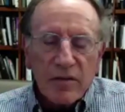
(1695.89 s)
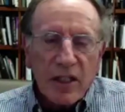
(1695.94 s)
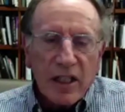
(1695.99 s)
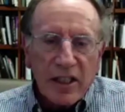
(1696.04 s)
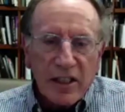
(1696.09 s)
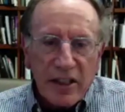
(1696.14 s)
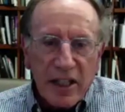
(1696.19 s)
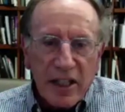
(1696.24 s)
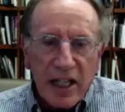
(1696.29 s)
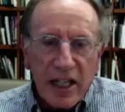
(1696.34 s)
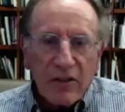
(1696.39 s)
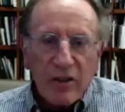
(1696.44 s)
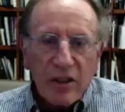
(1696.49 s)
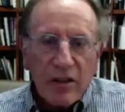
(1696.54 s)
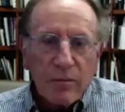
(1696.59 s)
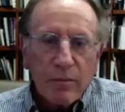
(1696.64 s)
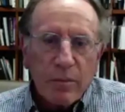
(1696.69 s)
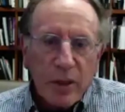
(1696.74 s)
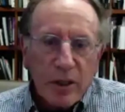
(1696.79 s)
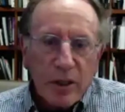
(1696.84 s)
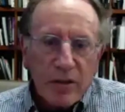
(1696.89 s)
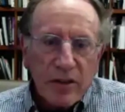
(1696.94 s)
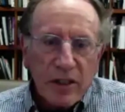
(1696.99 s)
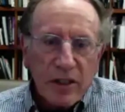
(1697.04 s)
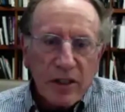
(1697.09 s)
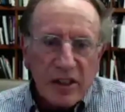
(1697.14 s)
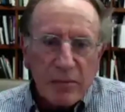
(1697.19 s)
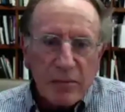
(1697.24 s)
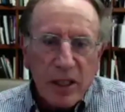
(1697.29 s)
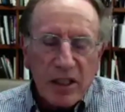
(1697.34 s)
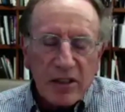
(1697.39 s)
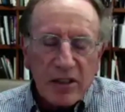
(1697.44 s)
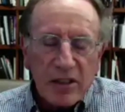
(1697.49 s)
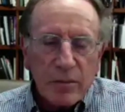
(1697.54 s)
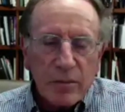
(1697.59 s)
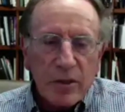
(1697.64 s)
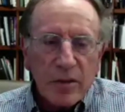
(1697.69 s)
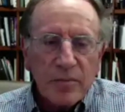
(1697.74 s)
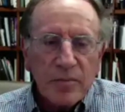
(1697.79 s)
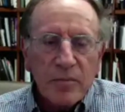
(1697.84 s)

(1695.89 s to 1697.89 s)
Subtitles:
I doubt it, but it's possible.